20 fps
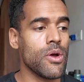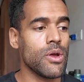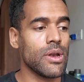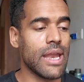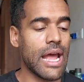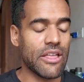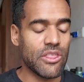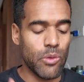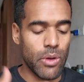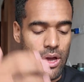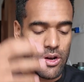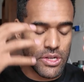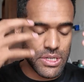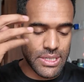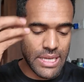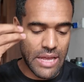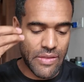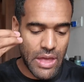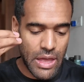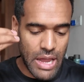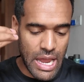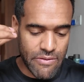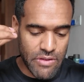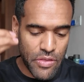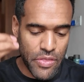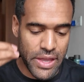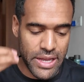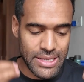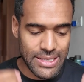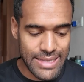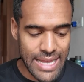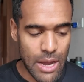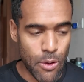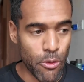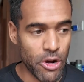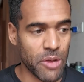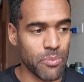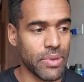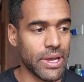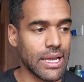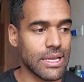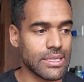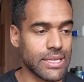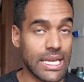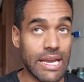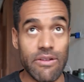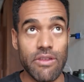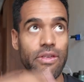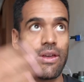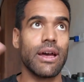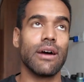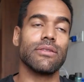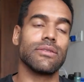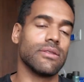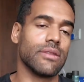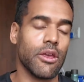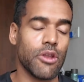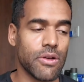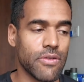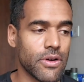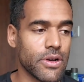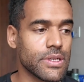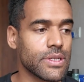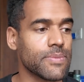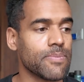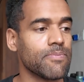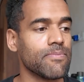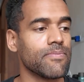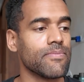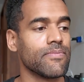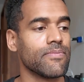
now that we understand that everything is network-based, like everything else in the universe,